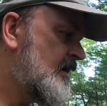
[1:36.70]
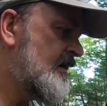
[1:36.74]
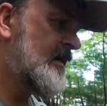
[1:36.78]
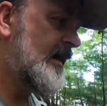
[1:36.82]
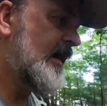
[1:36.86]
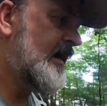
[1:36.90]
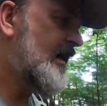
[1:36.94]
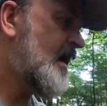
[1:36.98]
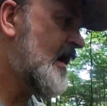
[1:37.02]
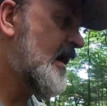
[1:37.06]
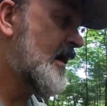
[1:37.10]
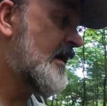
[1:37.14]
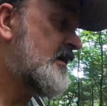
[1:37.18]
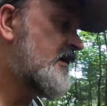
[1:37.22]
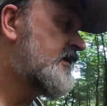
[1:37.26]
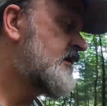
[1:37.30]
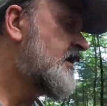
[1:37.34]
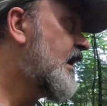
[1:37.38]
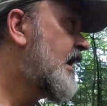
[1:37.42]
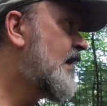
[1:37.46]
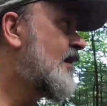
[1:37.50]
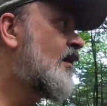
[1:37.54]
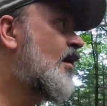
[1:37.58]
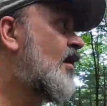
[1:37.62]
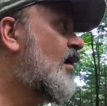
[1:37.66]
day hikes
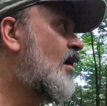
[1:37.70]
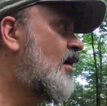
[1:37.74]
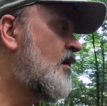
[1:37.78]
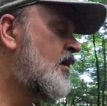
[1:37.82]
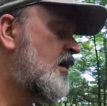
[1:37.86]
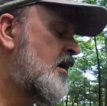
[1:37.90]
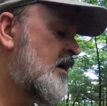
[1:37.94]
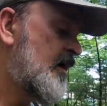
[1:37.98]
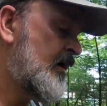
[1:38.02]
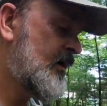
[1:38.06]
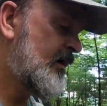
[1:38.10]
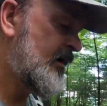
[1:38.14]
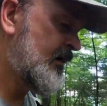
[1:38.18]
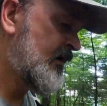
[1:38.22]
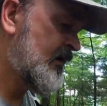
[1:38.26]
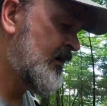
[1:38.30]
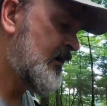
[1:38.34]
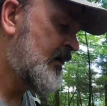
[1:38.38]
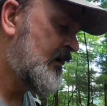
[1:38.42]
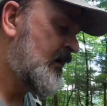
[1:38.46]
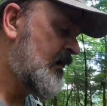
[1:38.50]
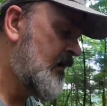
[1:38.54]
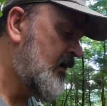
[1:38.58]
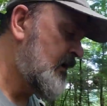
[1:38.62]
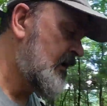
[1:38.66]
at all,
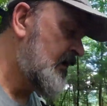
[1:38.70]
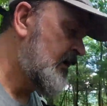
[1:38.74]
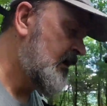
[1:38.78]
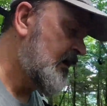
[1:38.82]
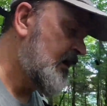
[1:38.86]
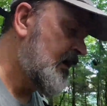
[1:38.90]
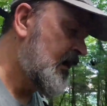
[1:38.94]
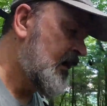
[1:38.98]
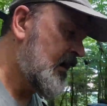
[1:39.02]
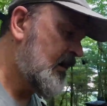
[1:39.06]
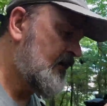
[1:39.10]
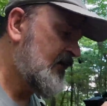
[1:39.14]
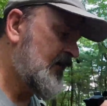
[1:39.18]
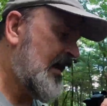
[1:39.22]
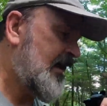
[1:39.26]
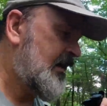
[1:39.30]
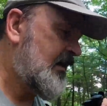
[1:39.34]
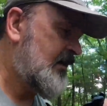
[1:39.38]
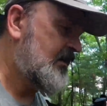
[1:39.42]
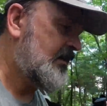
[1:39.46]
and that